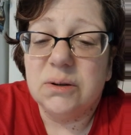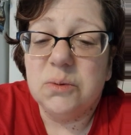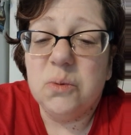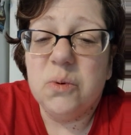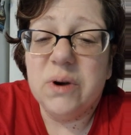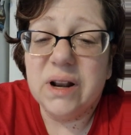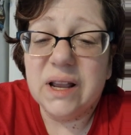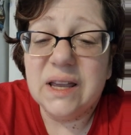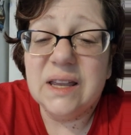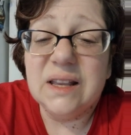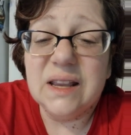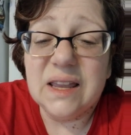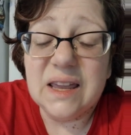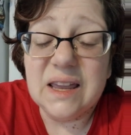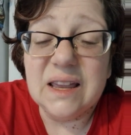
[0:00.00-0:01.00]
what I
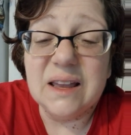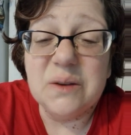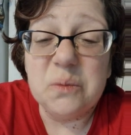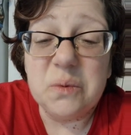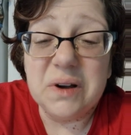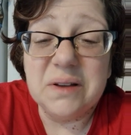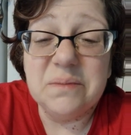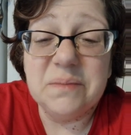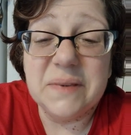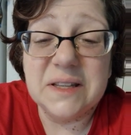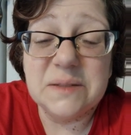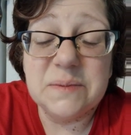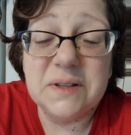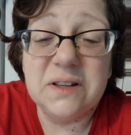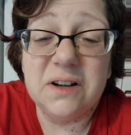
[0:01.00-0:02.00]
can eat and what
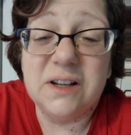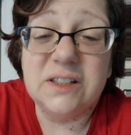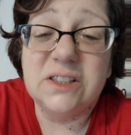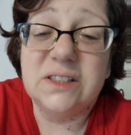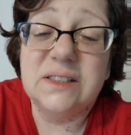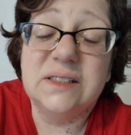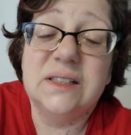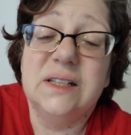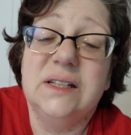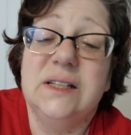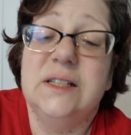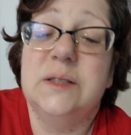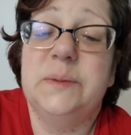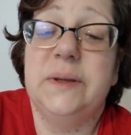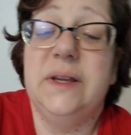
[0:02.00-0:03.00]
makes me nauseous.
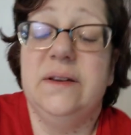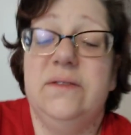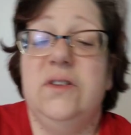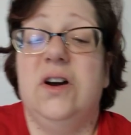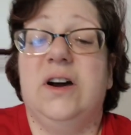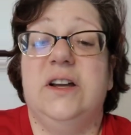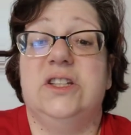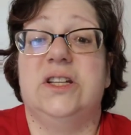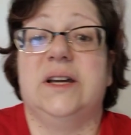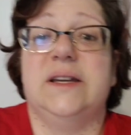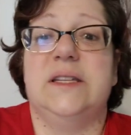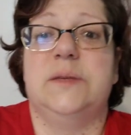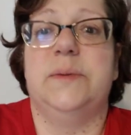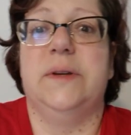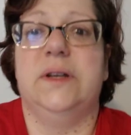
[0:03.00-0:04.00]
Speaking of nausea,
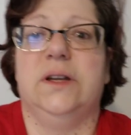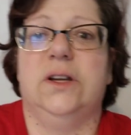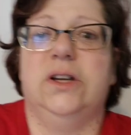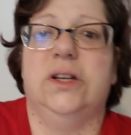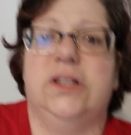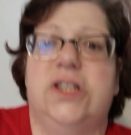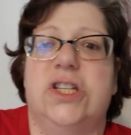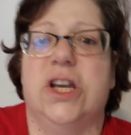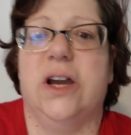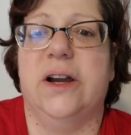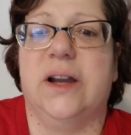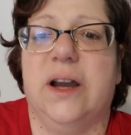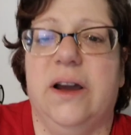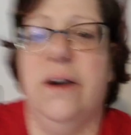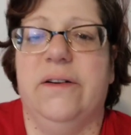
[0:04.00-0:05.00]
I spent a good
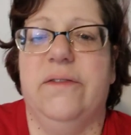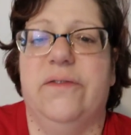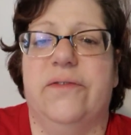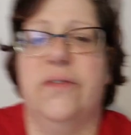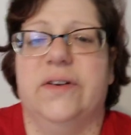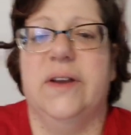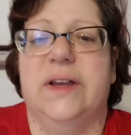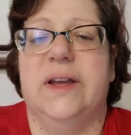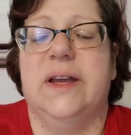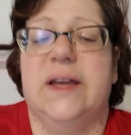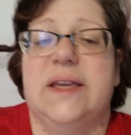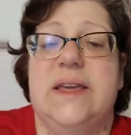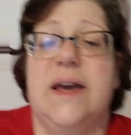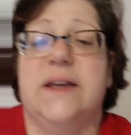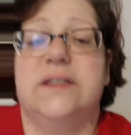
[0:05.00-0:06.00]
chunk of
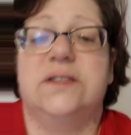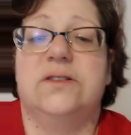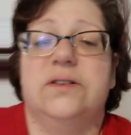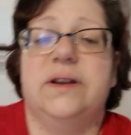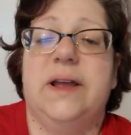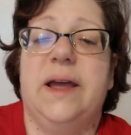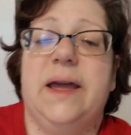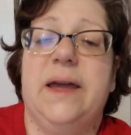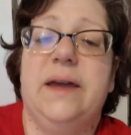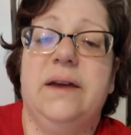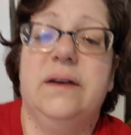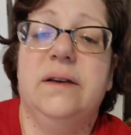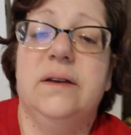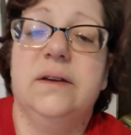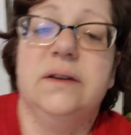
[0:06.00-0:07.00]

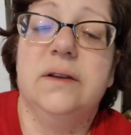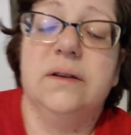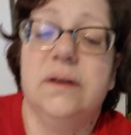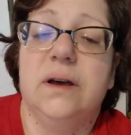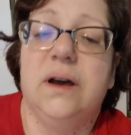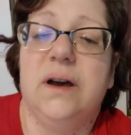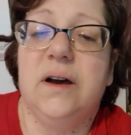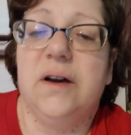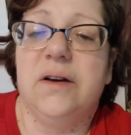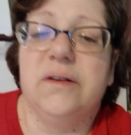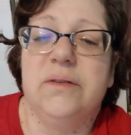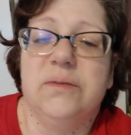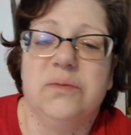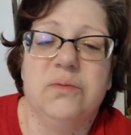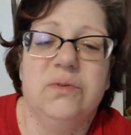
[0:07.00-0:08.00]
yesterday
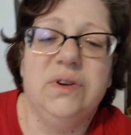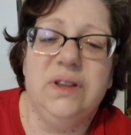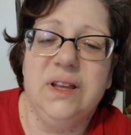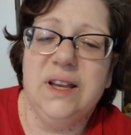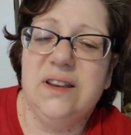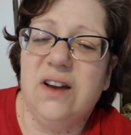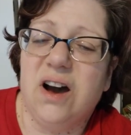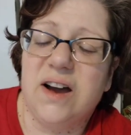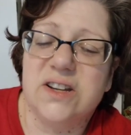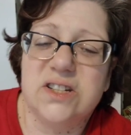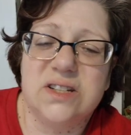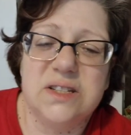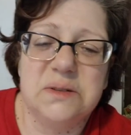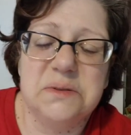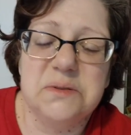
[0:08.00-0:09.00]
really
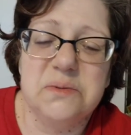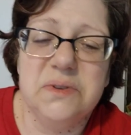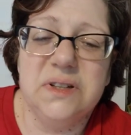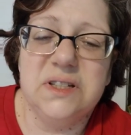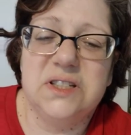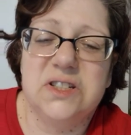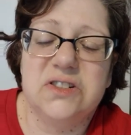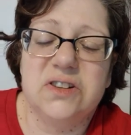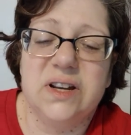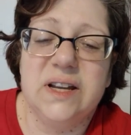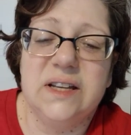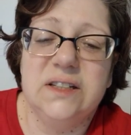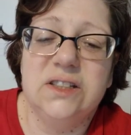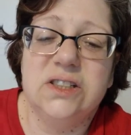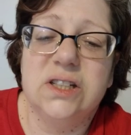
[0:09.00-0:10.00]
nauseous. It was really
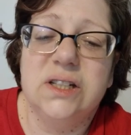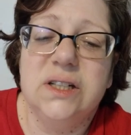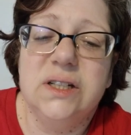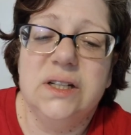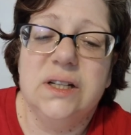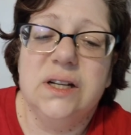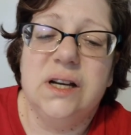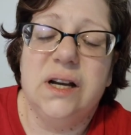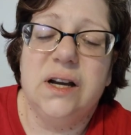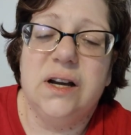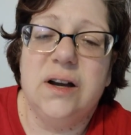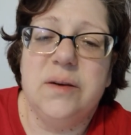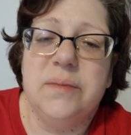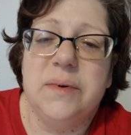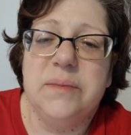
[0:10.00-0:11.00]
strange.
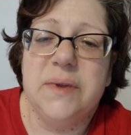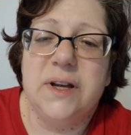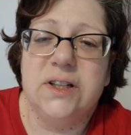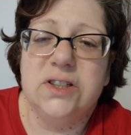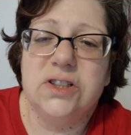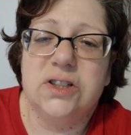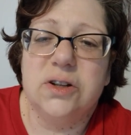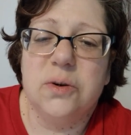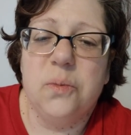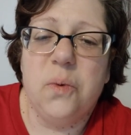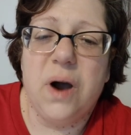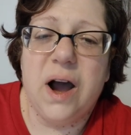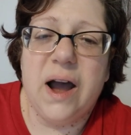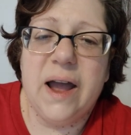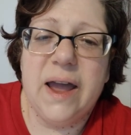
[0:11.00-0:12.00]
I'm not sure
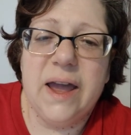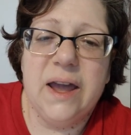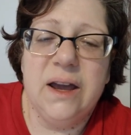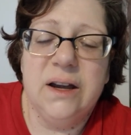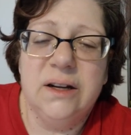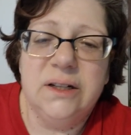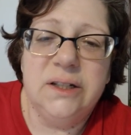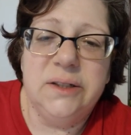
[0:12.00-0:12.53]
why